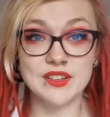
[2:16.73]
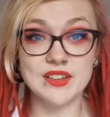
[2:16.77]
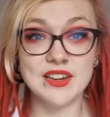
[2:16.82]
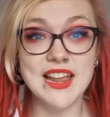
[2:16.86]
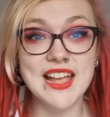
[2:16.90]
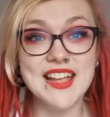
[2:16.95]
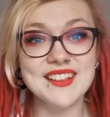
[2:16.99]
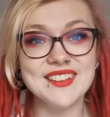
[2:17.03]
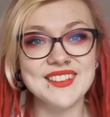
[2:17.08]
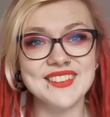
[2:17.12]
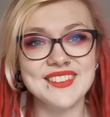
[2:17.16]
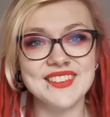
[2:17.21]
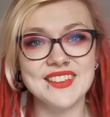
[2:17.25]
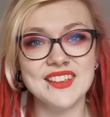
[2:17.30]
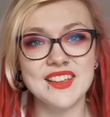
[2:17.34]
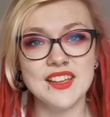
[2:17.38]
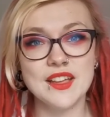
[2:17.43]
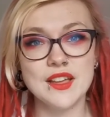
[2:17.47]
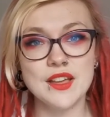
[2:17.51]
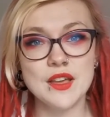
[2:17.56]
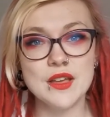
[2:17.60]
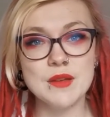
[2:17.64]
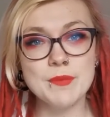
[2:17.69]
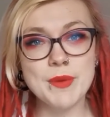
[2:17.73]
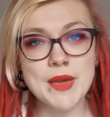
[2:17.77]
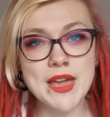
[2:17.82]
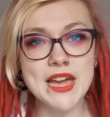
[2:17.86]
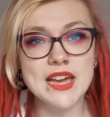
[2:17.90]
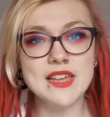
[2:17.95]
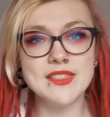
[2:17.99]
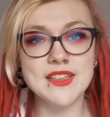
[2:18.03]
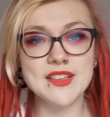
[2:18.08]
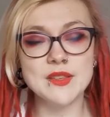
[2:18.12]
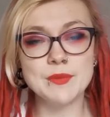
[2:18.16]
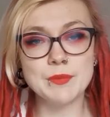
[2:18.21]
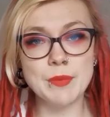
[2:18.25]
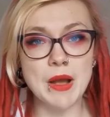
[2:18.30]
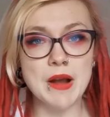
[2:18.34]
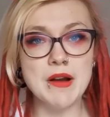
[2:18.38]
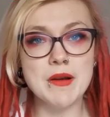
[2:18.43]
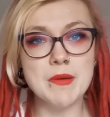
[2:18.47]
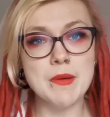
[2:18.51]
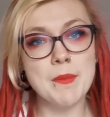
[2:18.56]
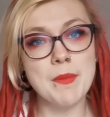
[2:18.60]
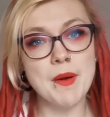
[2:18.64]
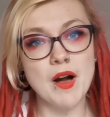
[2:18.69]
Let's pick this
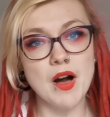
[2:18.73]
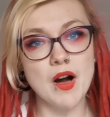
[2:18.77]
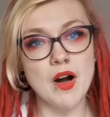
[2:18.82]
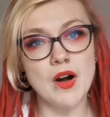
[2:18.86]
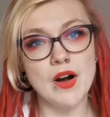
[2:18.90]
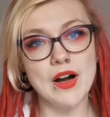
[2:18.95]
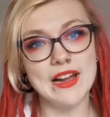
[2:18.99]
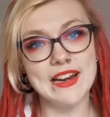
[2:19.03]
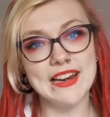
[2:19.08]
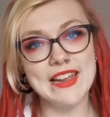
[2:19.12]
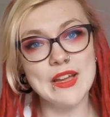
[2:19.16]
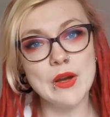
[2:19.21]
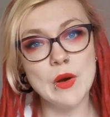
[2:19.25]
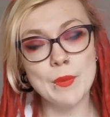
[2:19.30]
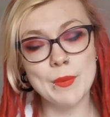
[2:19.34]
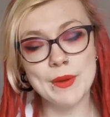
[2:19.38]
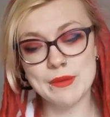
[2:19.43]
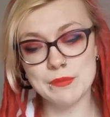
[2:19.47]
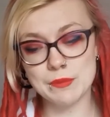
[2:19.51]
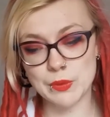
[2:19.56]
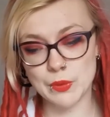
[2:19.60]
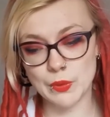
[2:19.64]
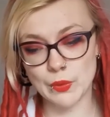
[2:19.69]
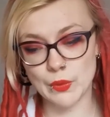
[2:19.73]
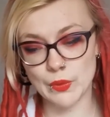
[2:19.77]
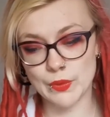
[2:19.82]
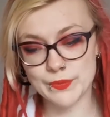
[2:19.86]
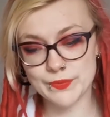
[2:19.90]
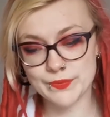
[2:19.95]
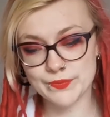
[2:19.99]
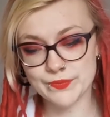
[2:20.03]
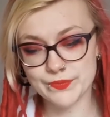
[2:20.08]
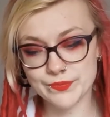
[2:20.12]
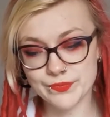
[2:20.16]
poem apart a little bit more.